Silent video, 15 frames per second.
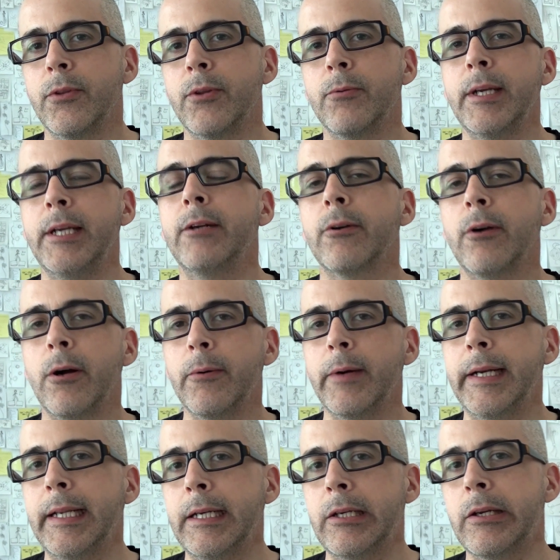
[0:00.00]
The reader
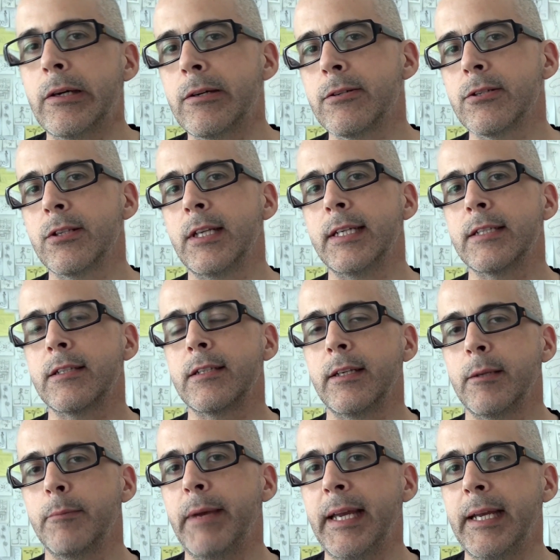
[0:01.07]
already knows that it's
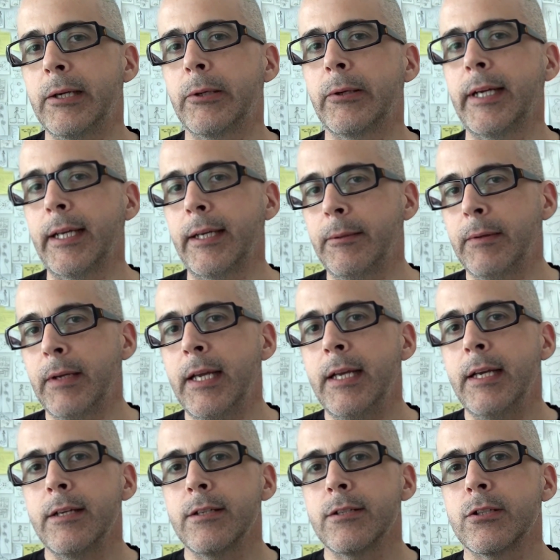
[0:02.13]
in a bakery.
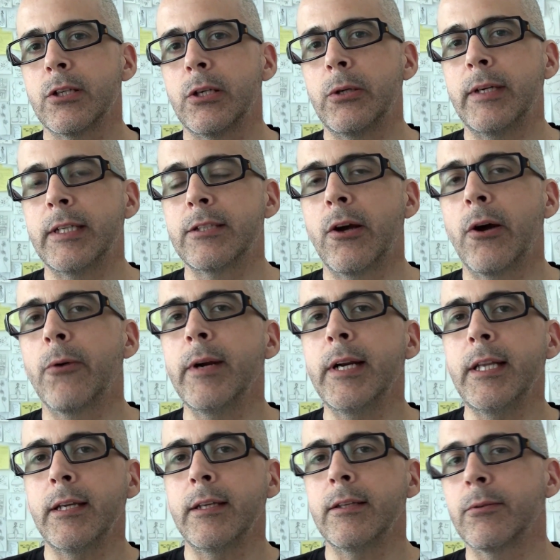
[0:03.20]
So it's
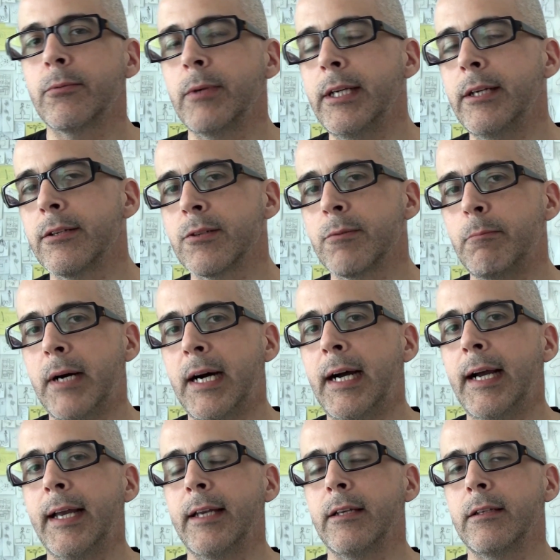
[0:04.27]
already in the reader's
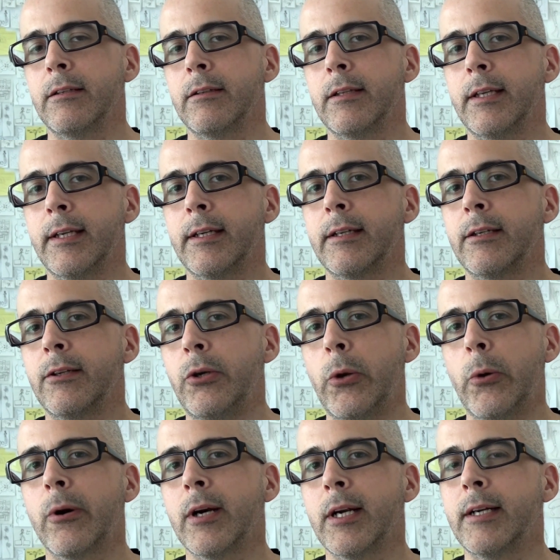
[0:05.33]
mind that
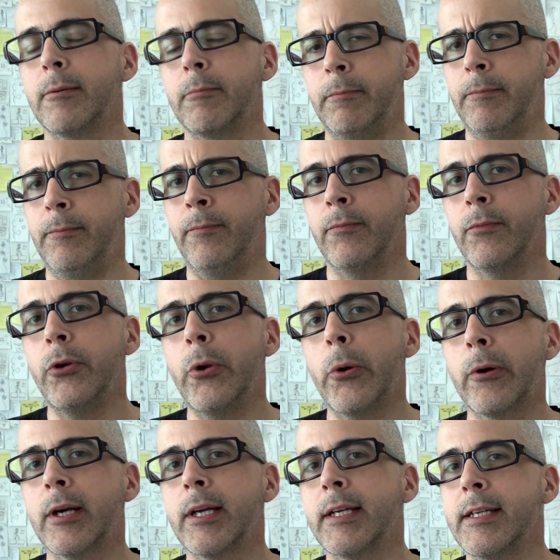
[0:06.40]

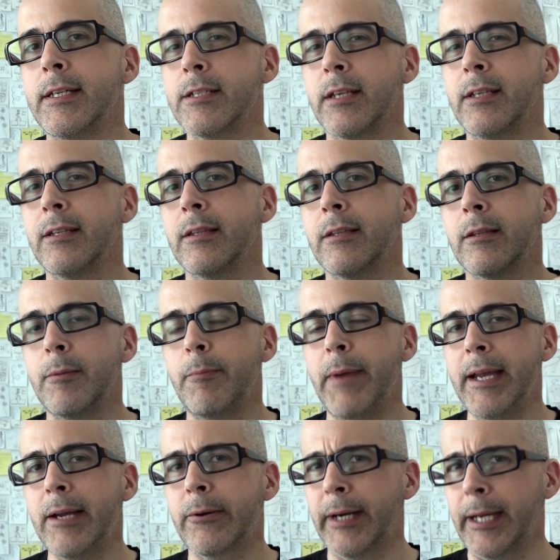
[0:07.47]
Nora is in the
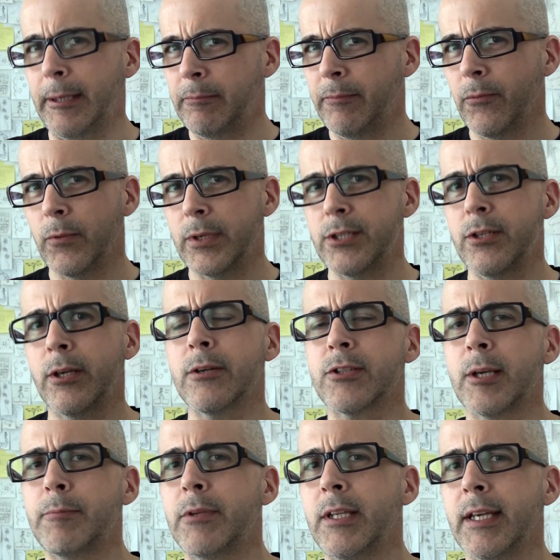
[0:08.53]
bakery. When she
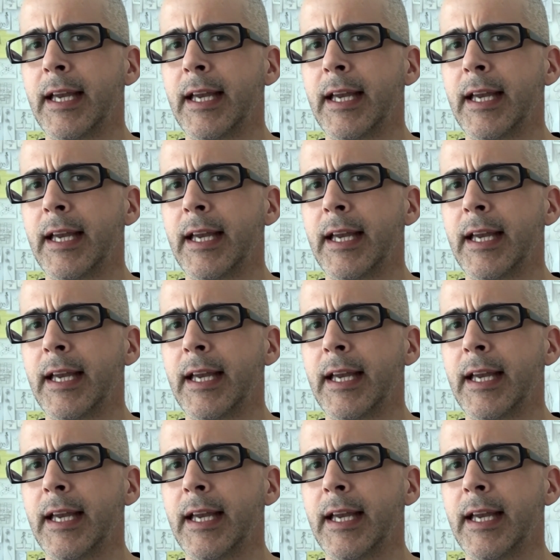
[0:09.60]
goes up to